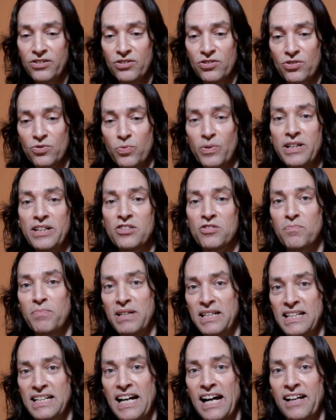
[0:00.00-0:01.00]
Swedish
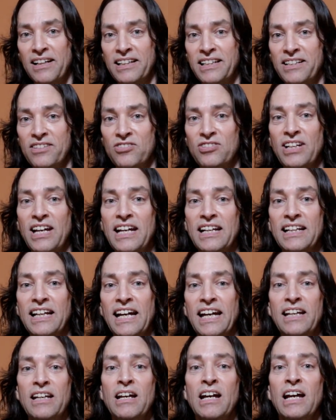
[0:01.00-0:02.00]
media outlet, is saying
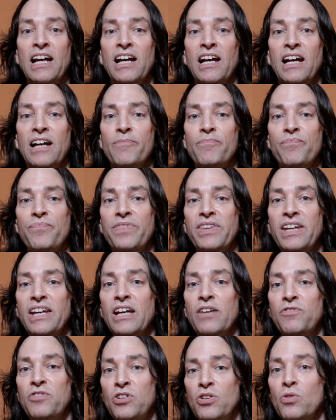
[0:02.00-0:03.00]
that
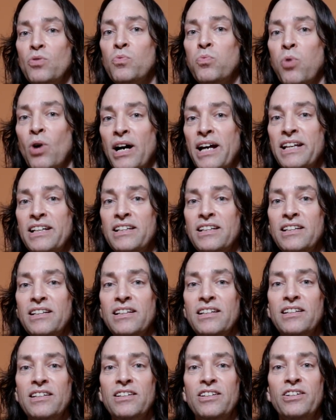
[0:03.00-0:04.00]
if you want
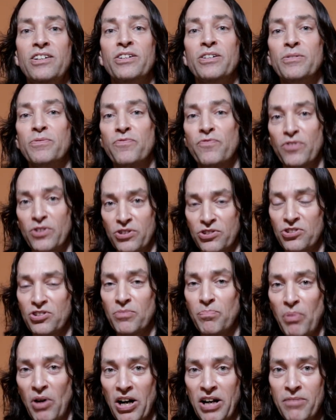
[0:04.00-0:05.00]
your first
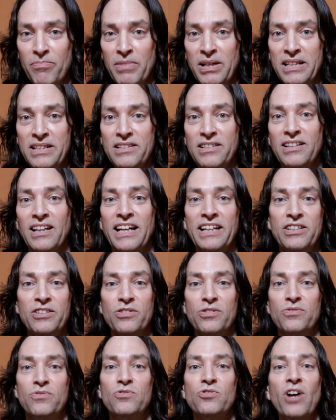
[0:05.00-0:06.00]
apartment, like
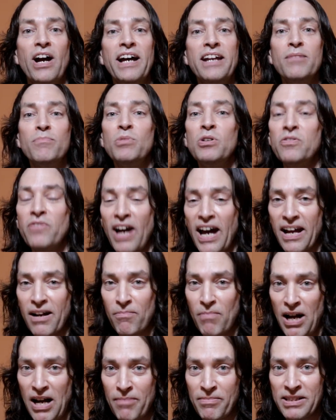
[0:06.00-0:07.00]
you're trying to move out of
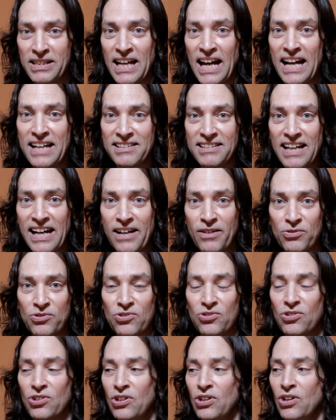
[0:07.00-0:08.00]
mom and dad's
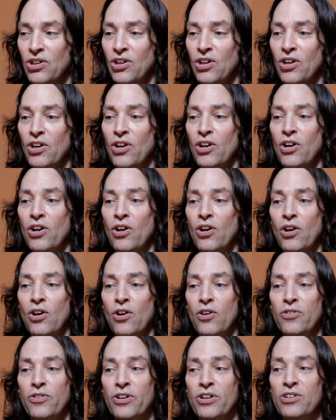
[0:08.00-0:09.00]
house,
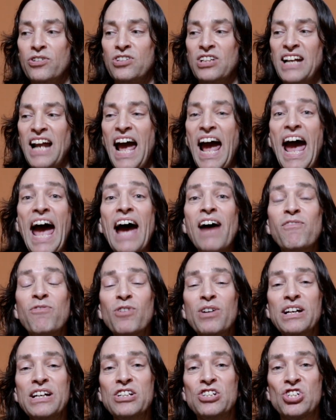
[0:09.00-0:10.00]
there's an
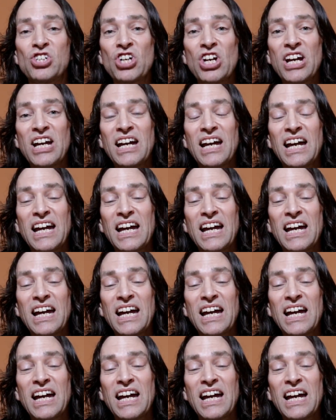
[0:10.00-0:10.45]
average